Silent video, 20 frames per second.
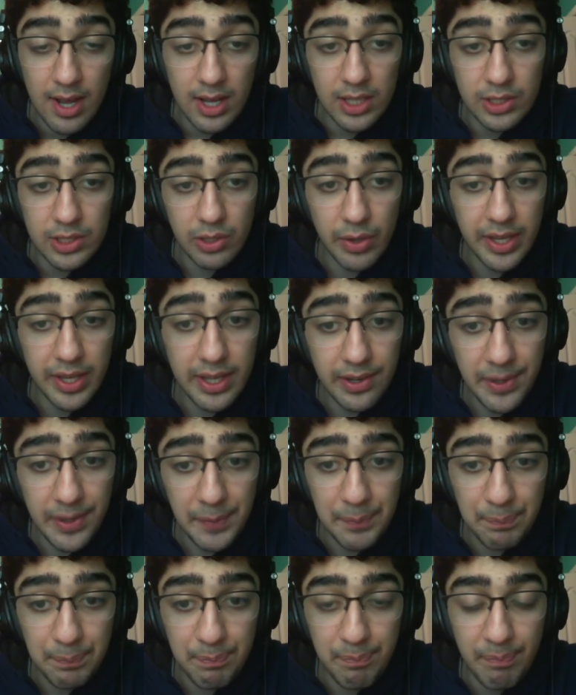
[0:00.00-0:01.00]
So
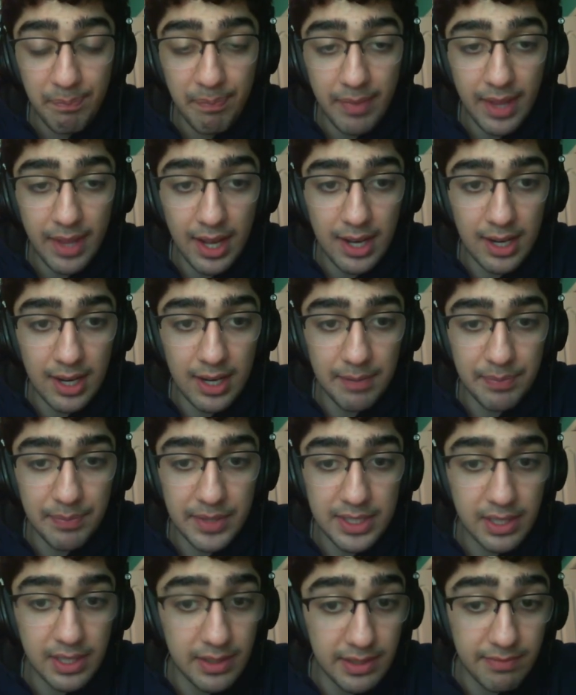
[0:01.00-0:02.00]
here,
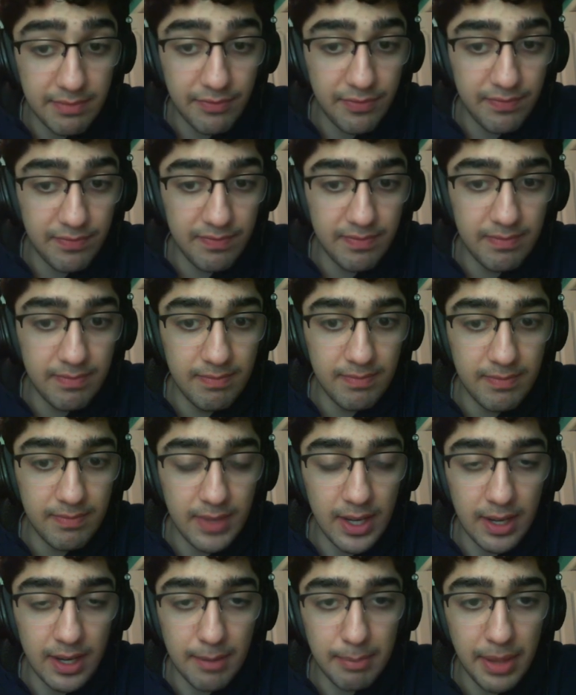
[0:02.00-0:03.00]
there's
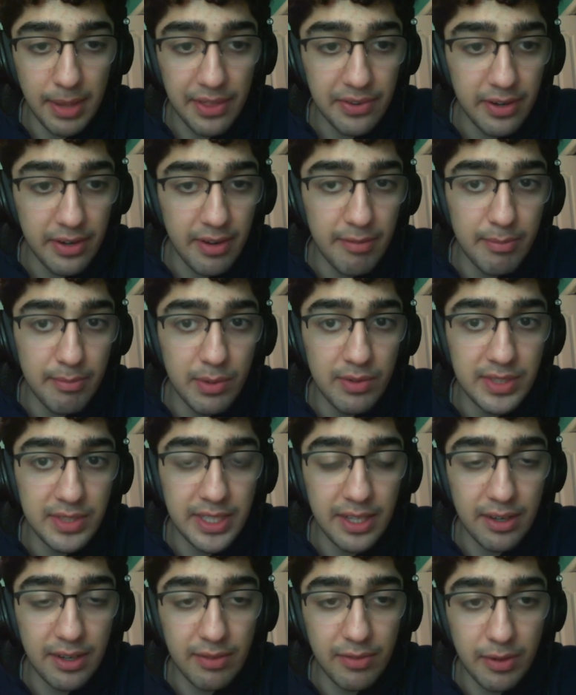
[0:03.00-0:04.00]
a plethora of moves
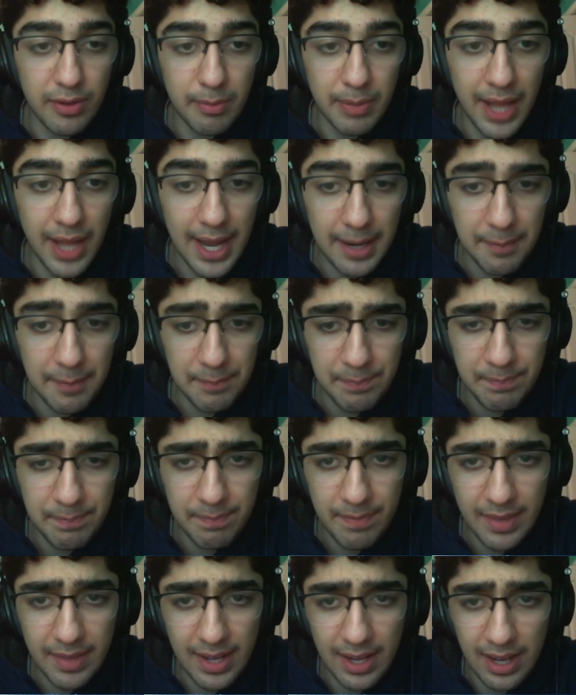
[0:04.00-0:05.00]
here for black.
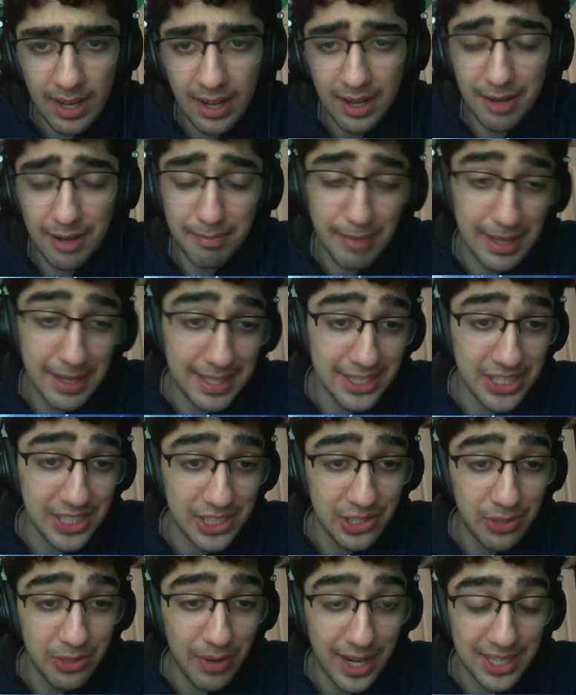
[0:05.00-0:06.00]
Mainly
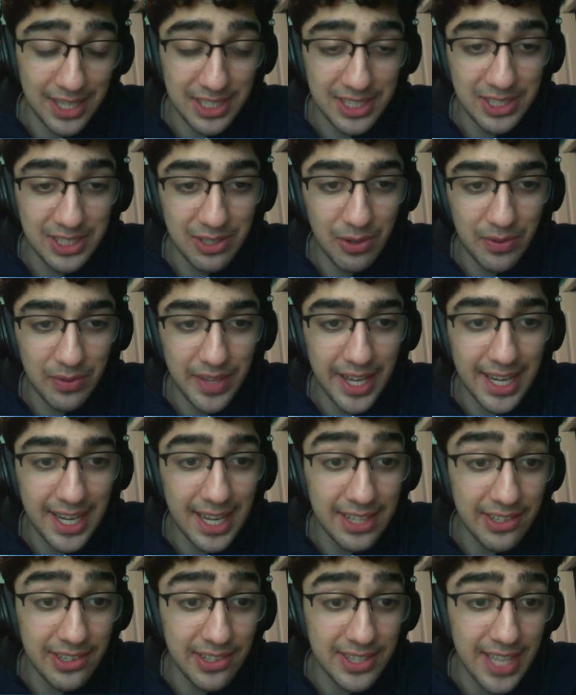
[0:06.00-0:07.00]
just two actually. So they can
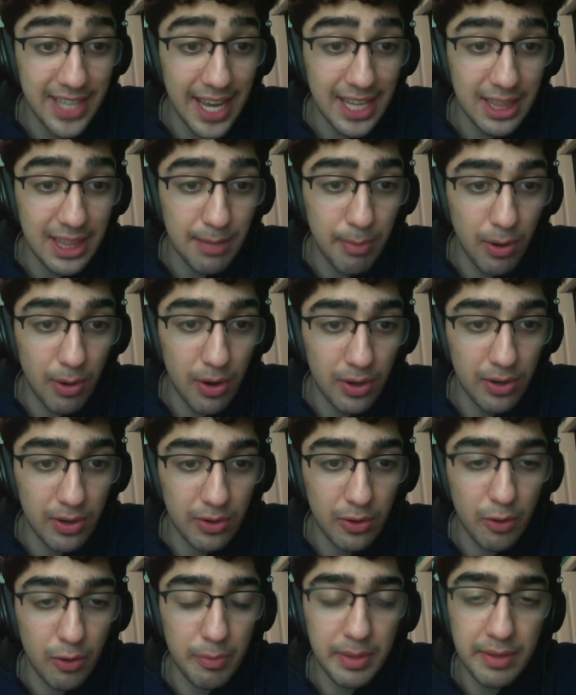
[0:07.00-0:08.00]
either take the pawn
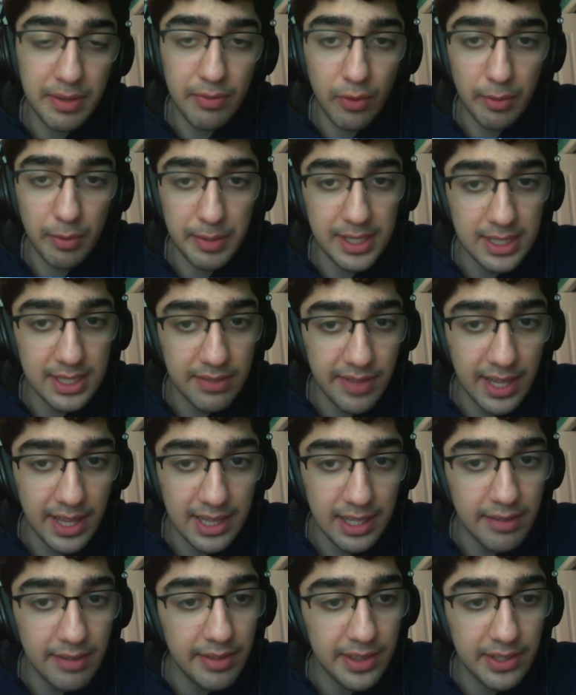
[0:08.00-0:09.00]
or go b4, because if they
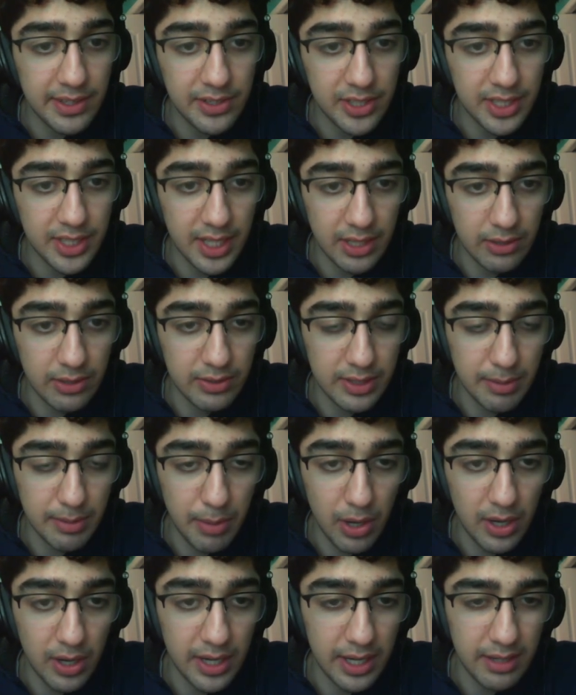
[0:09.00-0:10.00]
leave it, they're just going to lose the
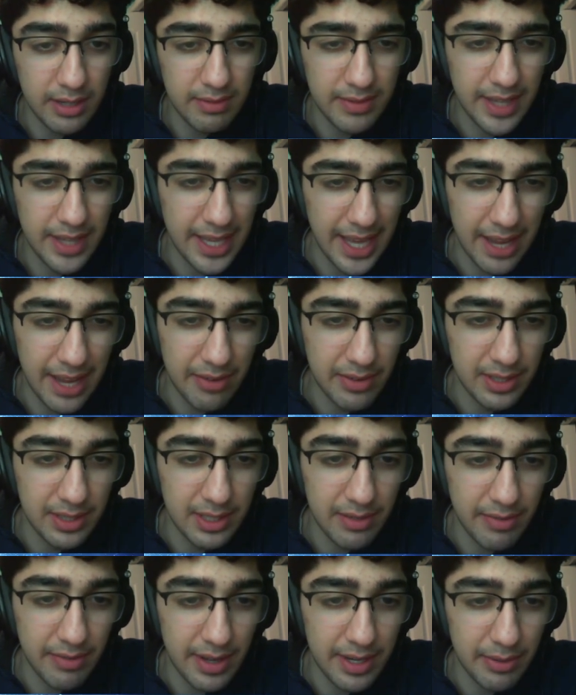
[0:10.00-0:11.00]
pawn and they can't really
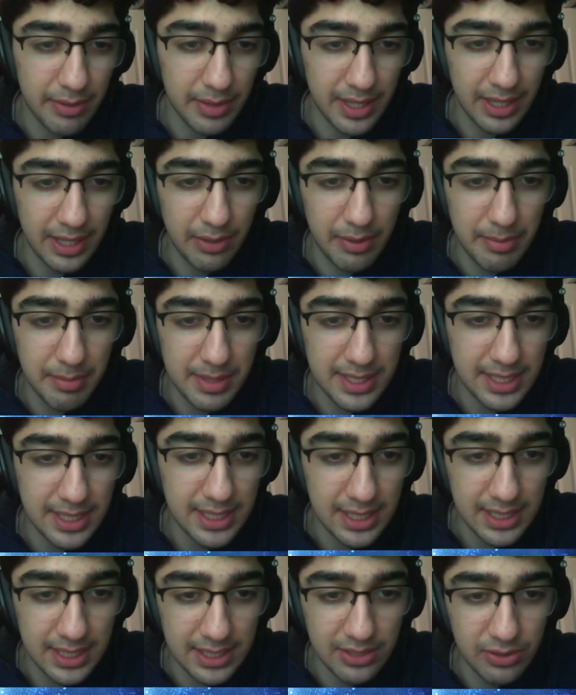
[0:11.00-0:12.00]
defend it with like queen b6
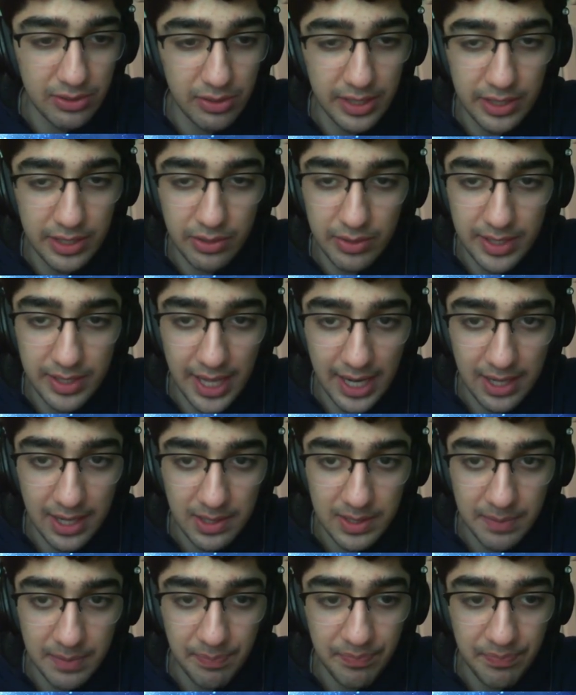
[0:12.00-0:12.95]
because there's already two attackers.